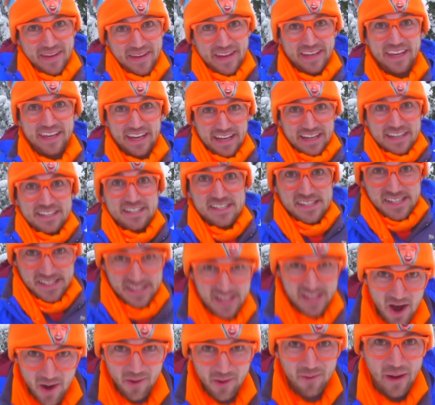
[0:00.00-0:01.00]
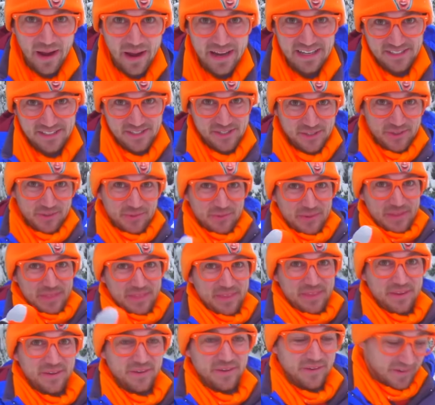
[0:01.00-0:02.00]
making a snow angel
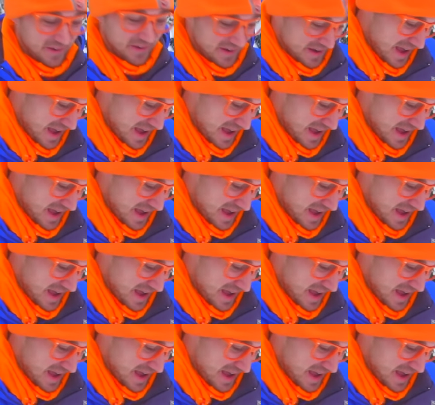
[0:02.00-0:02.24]
with you.